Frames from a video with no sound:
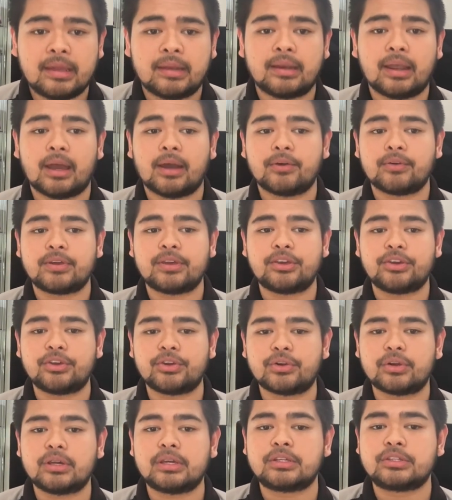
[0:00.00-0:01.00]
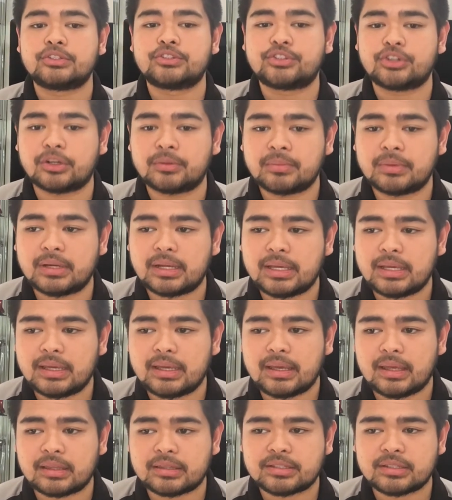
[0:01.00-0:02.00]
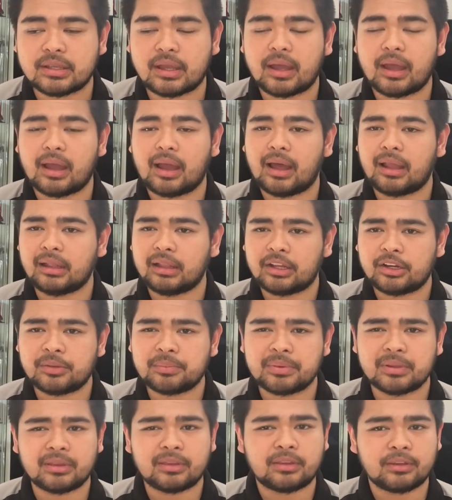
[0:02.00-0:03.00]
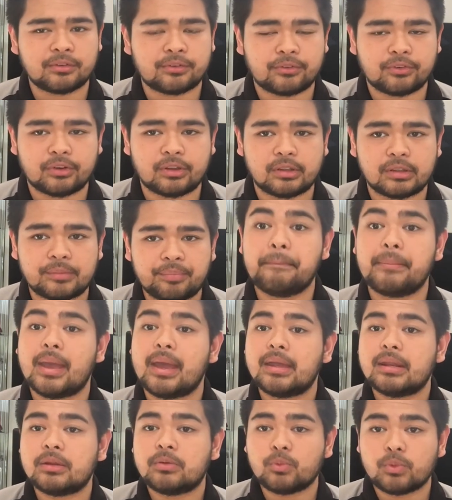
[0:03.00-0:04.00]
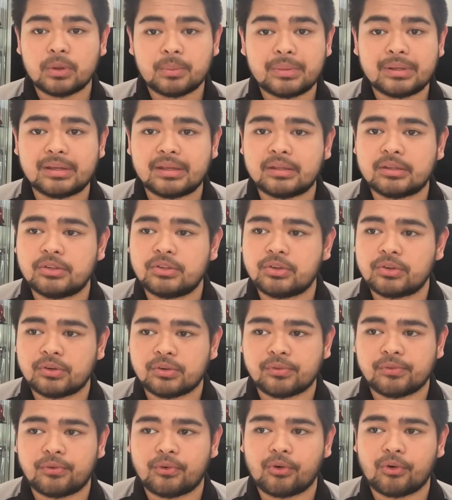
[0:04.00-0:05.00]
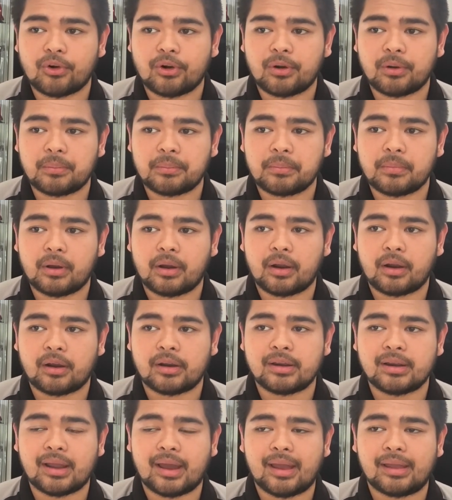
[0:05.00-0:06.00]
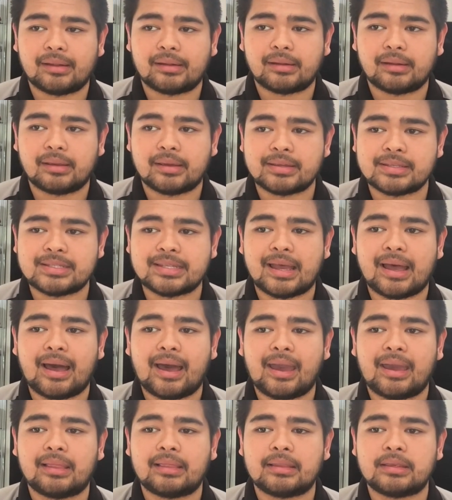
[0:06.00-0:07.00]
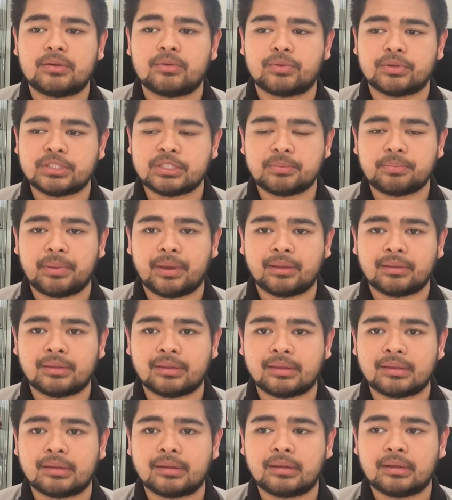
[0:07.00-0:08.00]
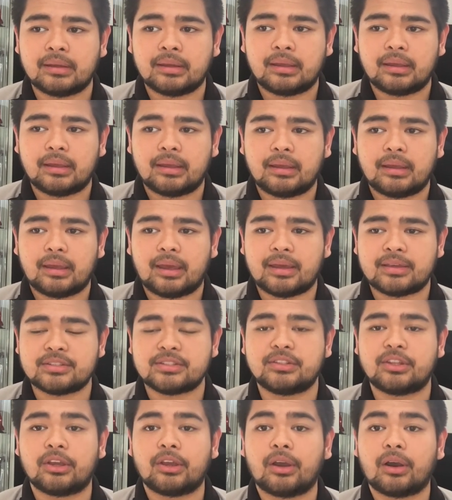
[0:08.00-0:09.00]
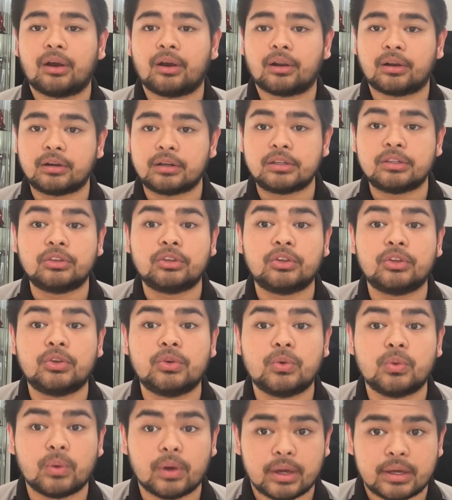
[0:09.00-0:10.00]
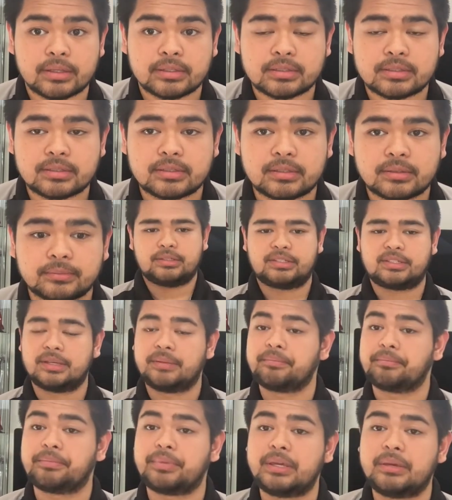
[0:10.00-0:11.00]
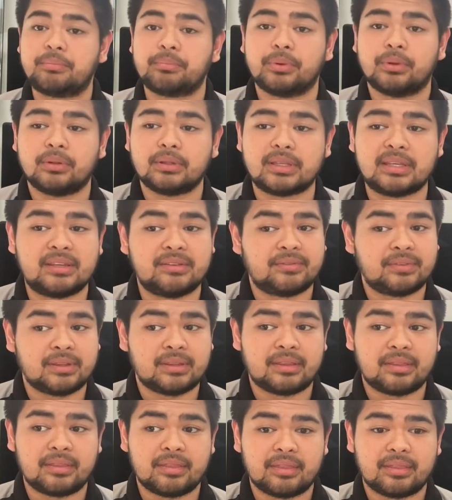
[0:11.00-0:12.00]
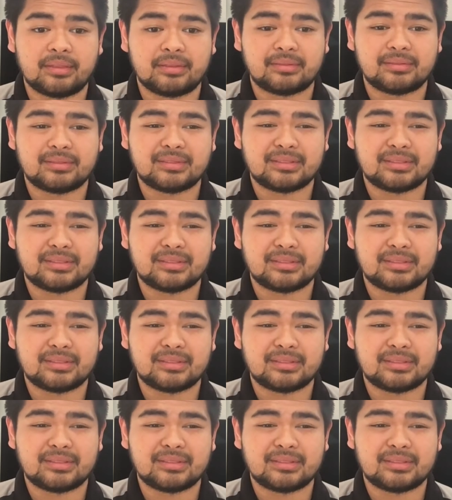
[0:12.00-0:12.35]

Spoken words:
Now, here in Germany, it's a little bit different. Men and women in uniform are not as highly respected as they are in the US. Some people even